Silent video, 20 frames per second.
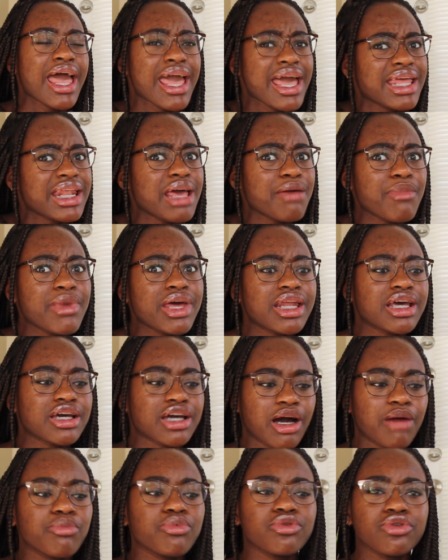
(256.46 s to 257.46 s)
and I made a
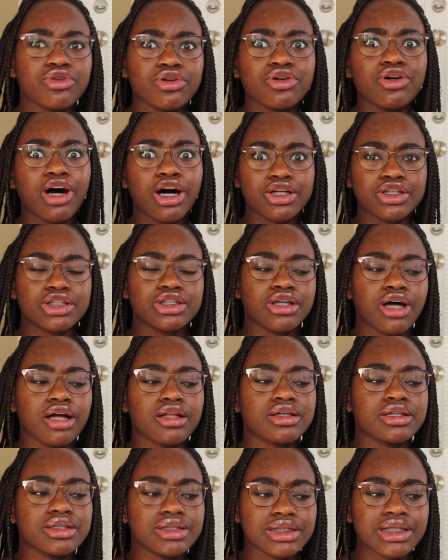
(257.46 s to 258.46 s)
couple
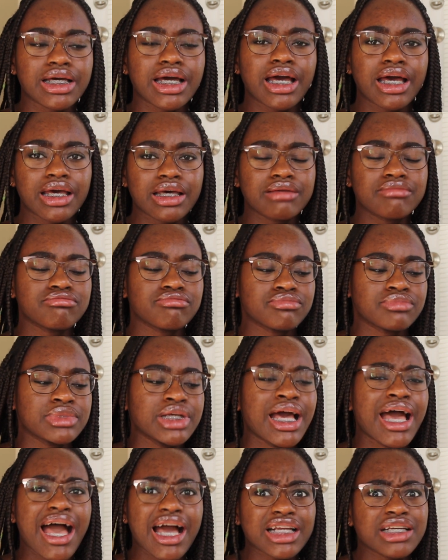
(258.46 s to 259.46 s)
$100s. Like, I
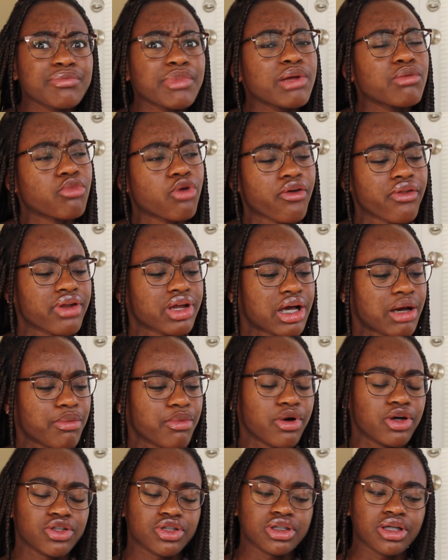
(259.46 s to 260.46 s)
actually made more than a
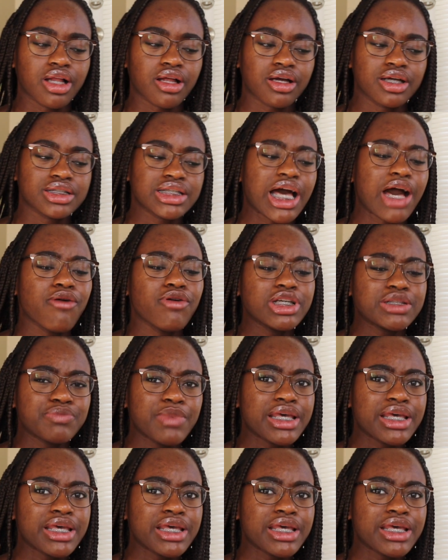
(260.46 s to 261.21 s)
couple $100s. I was